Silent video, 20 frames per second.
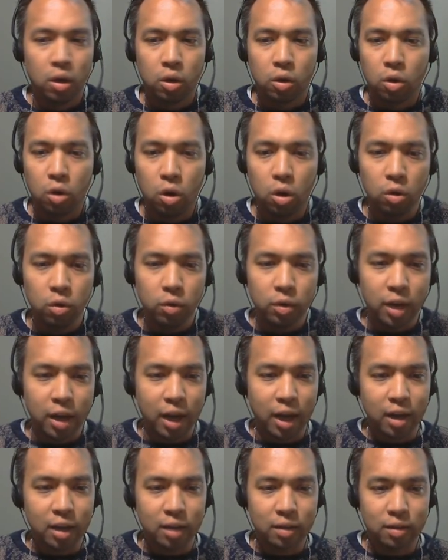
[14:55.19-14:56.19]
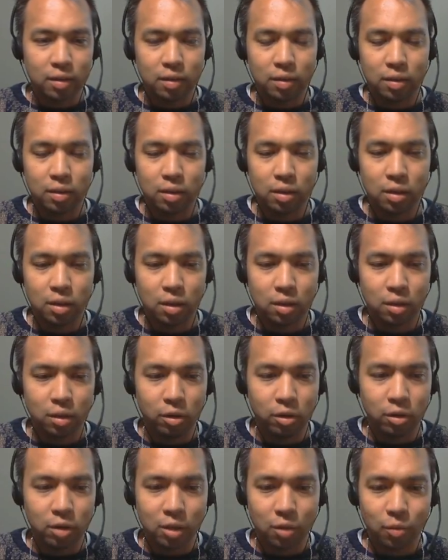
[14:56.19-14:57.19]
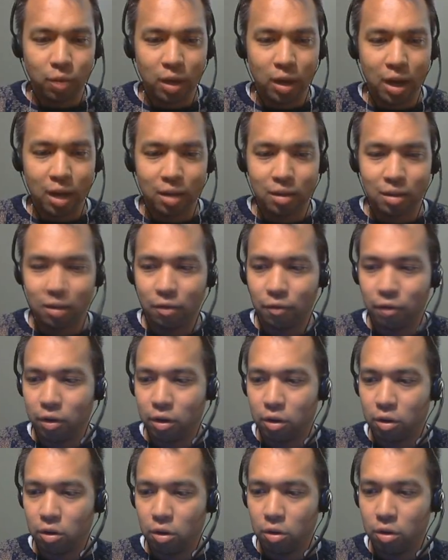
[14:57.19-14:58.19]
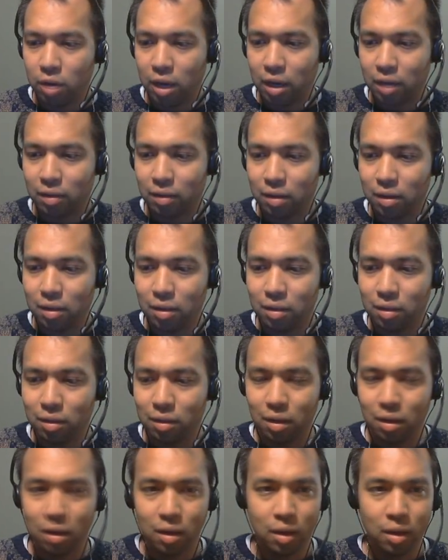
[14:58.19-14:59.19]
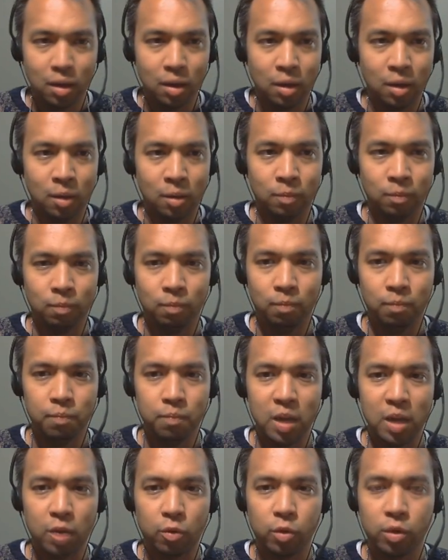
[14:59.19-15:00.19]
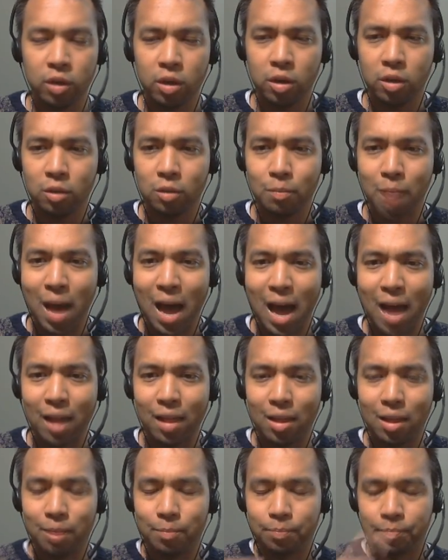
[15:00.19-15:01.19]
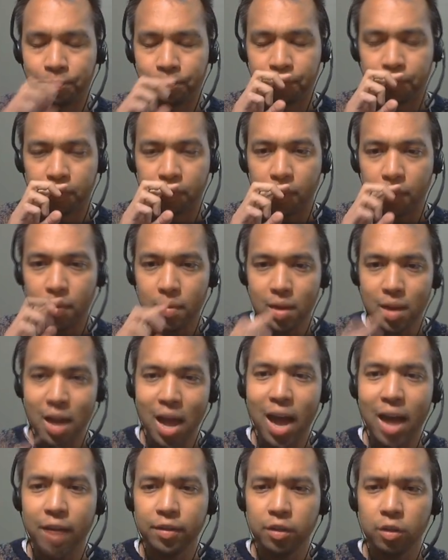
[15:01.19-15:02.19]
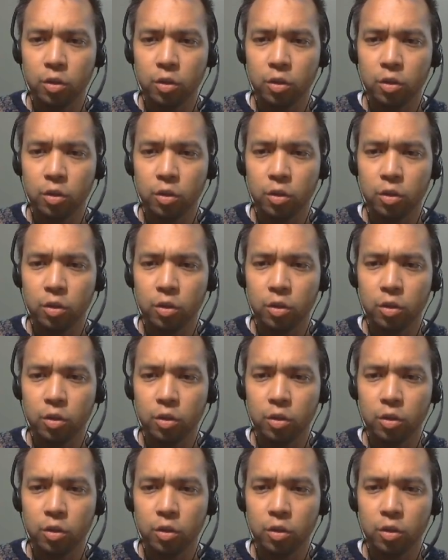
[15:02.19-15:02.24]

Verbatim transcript: codex because it looks like we got stuff on our codexes. The Inquisitor's Path. As